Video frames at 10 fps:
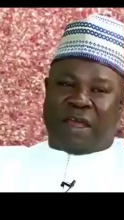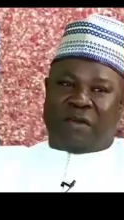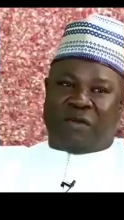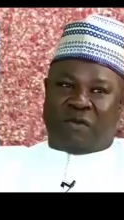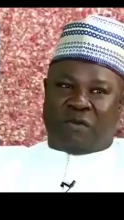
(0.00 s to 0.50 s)
What
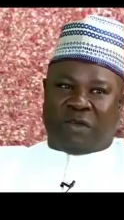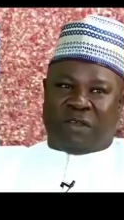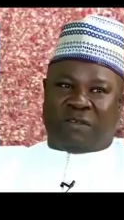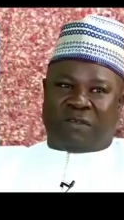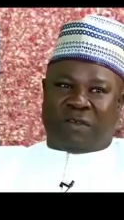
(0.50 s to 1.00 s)
I know
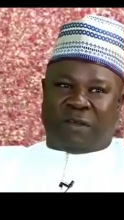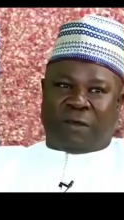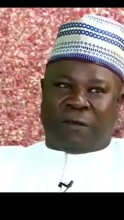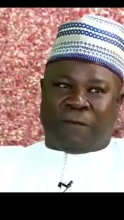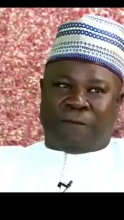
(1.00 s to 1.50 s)
is
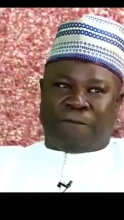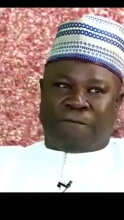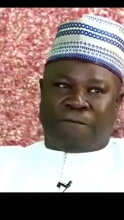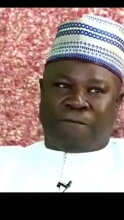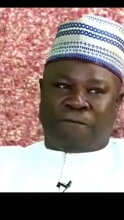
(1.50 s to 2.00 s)
uh,
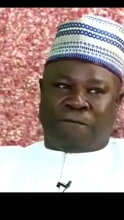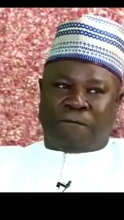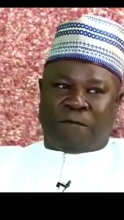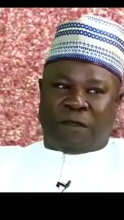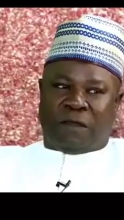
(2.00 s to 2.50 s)

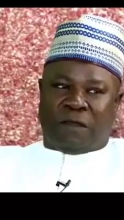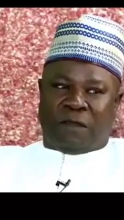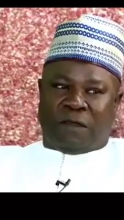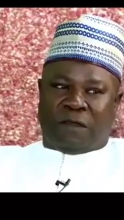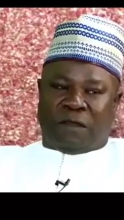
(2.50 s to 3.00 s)

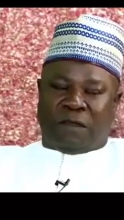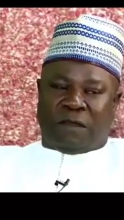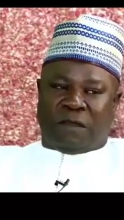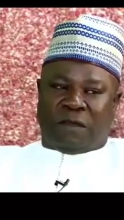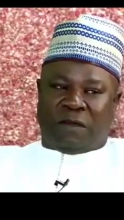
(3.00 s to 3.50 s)

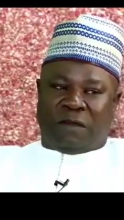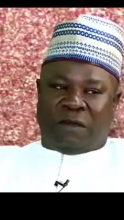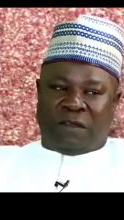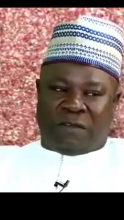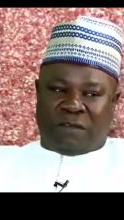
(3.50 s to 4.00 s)
uh,
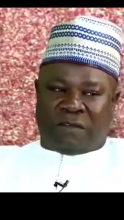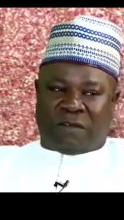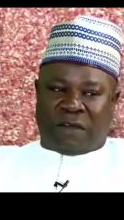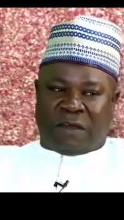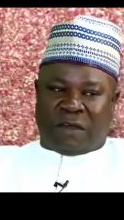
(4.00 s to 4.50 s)
this
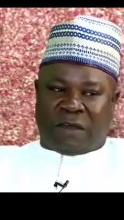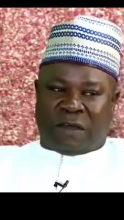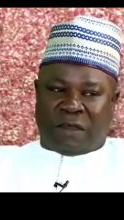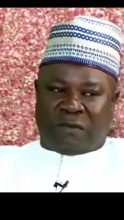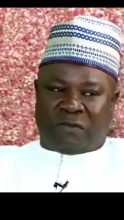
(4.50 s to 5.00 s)
is
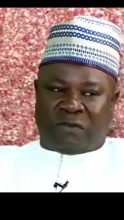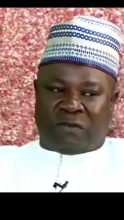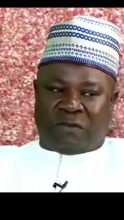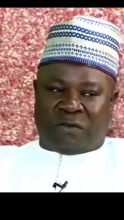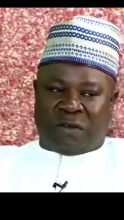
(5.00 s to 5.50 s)
a
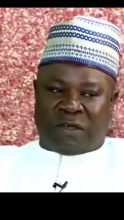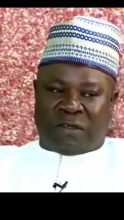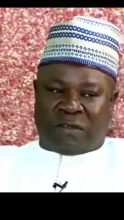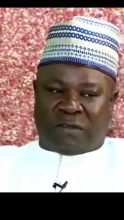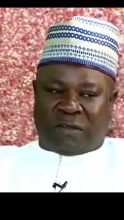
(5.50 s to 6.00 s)
council
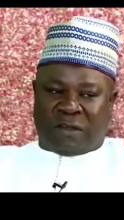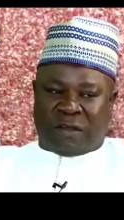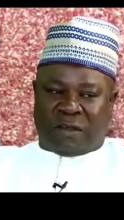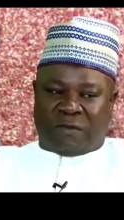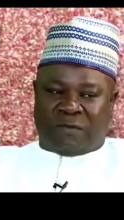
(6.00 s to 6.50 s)
that is
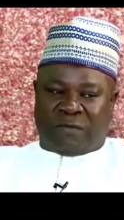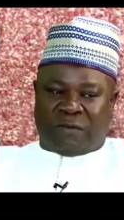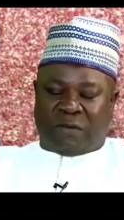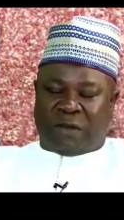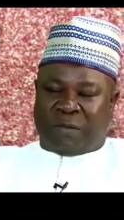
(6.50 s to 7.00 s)
uh,
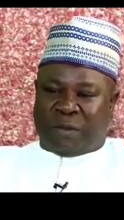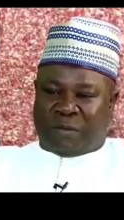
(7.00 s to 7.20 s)
for the